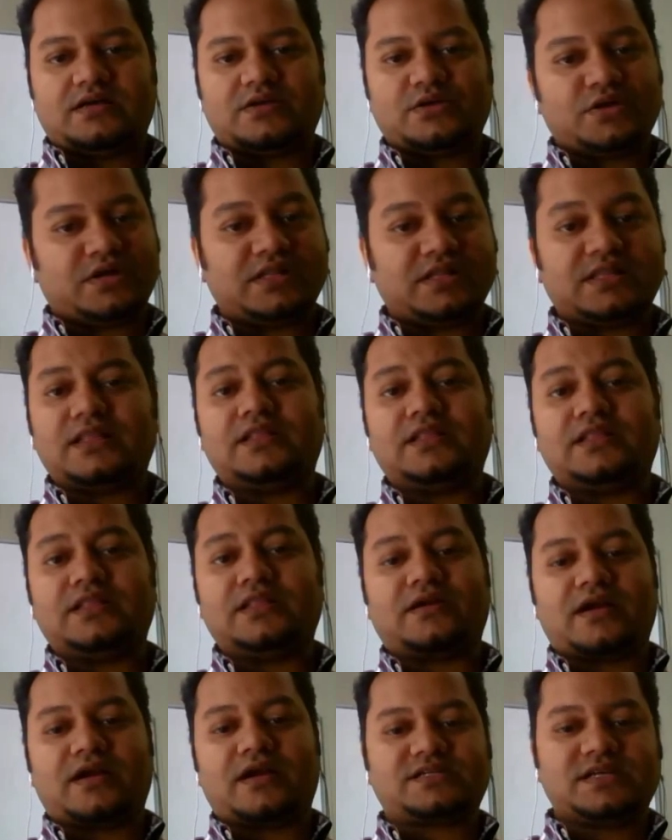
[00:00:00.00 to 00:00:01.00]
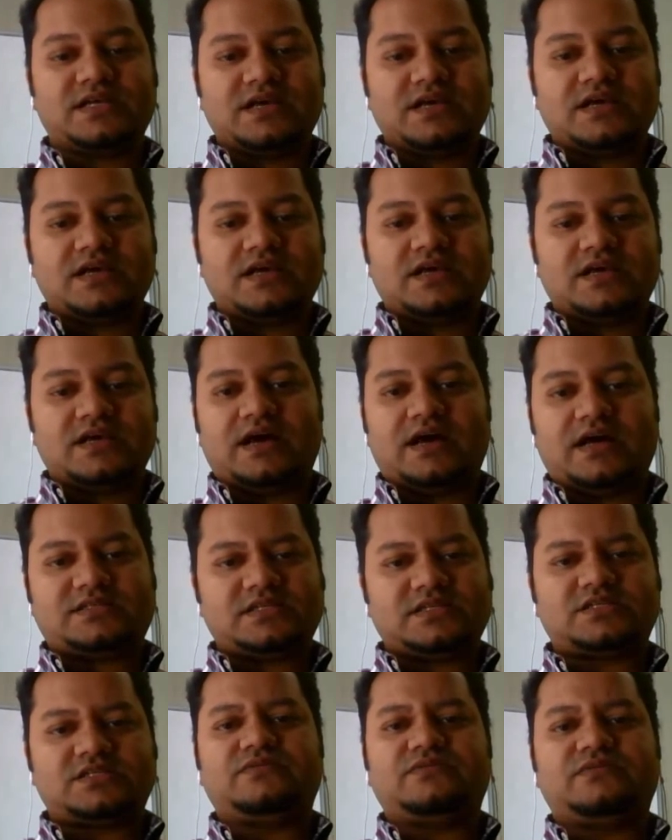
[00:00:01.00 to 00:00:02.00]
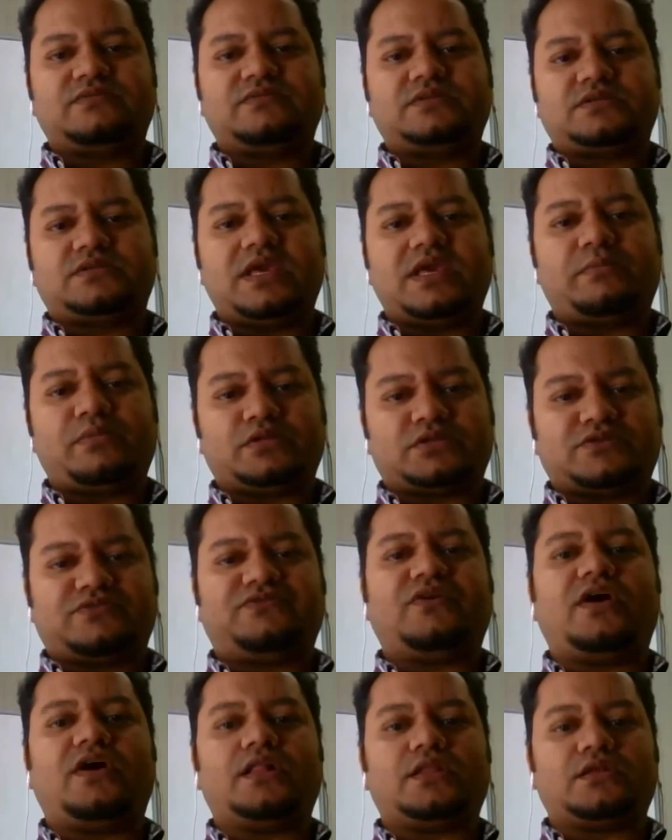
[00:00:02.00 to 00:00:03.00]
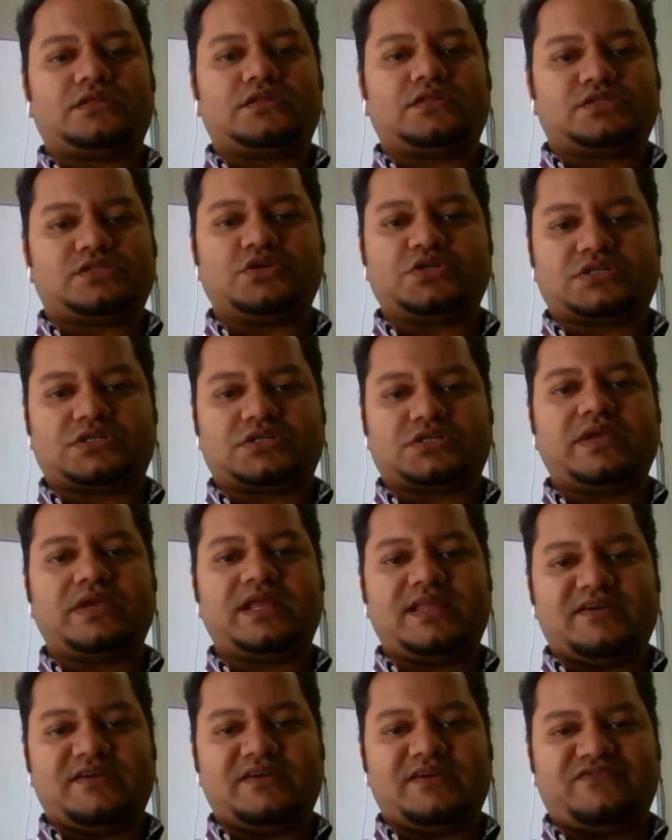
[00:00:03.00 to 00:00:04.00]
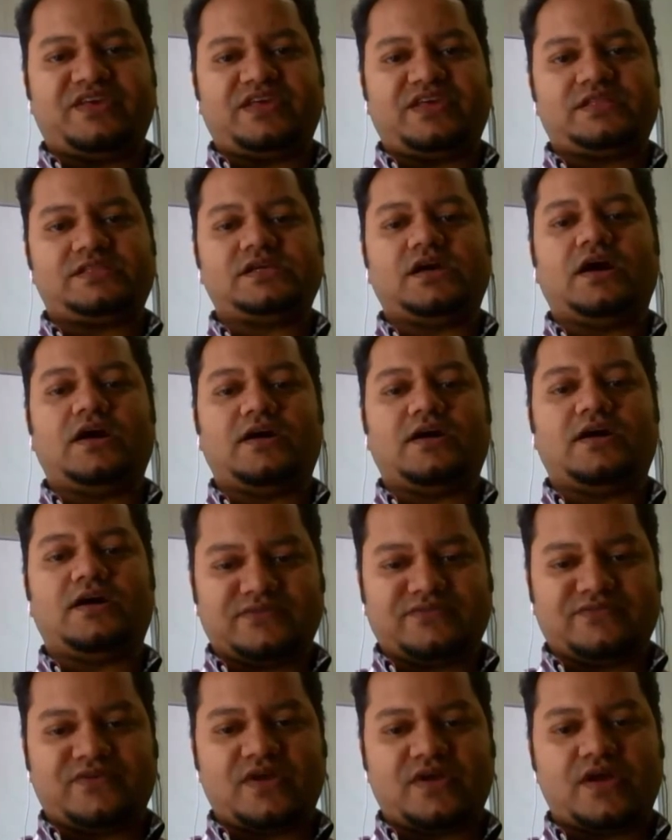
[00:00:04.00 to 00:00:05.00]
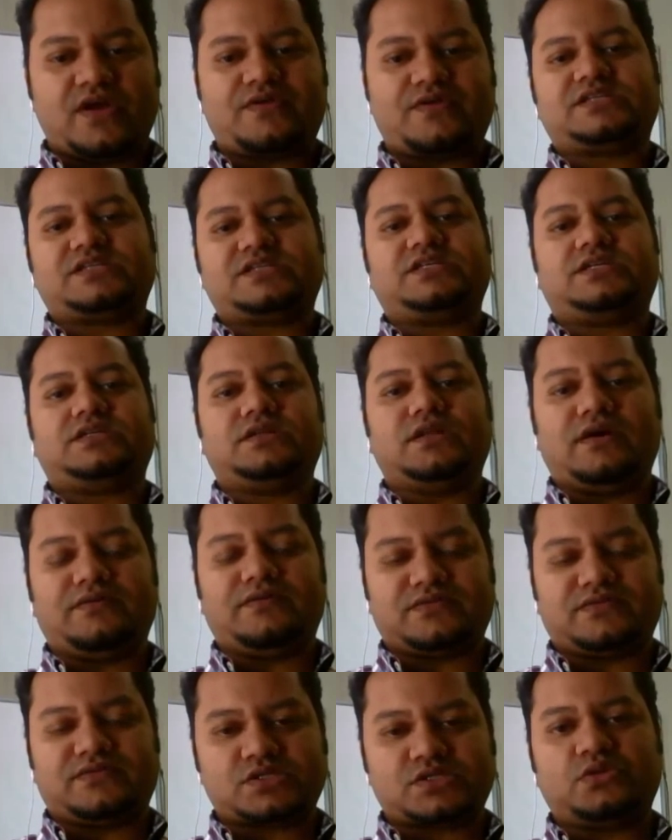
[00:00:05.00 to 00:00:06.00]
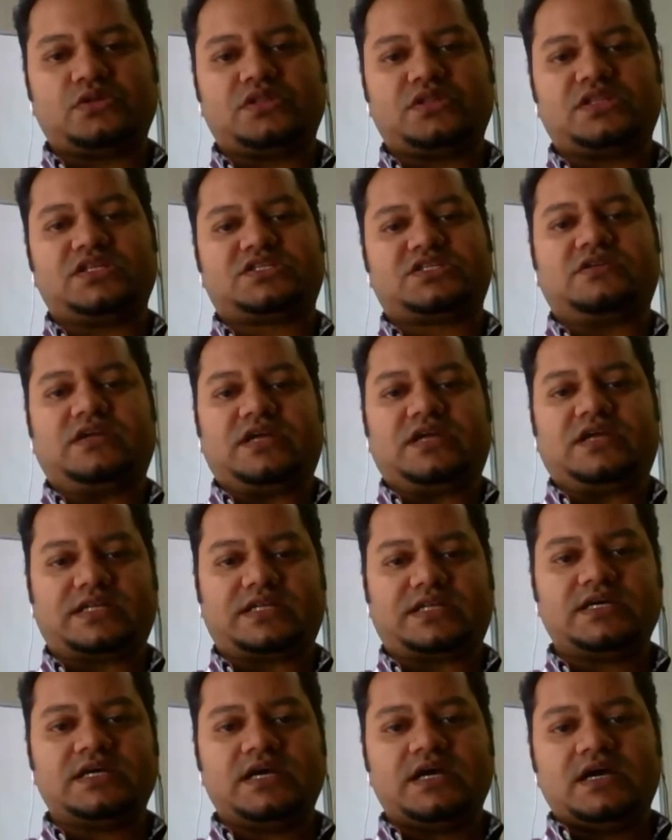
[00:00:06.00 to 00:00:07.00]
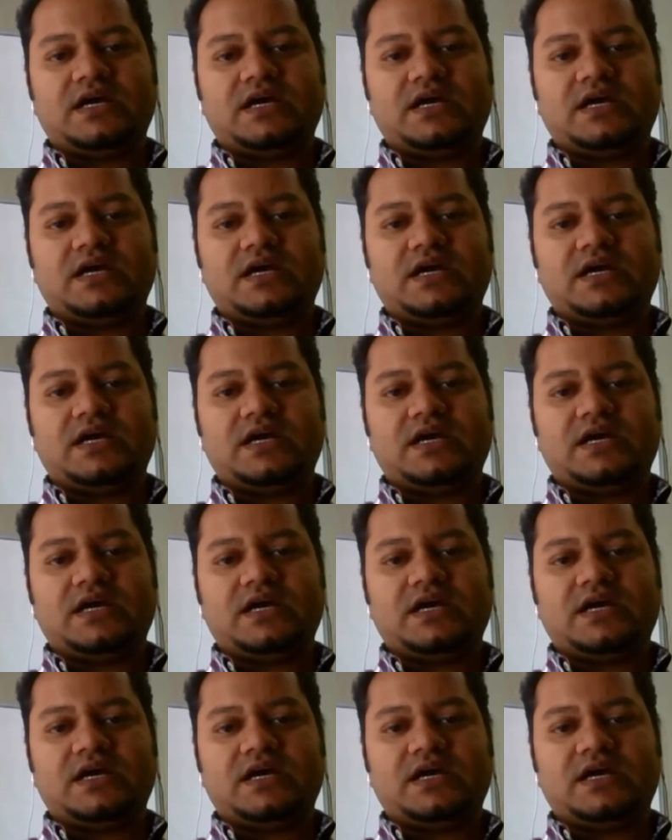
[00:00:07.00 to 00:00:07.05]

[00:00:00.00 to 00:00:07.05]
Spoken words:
Google Alerts, just to be able to follow the social media feeds of the foundation, of the school district,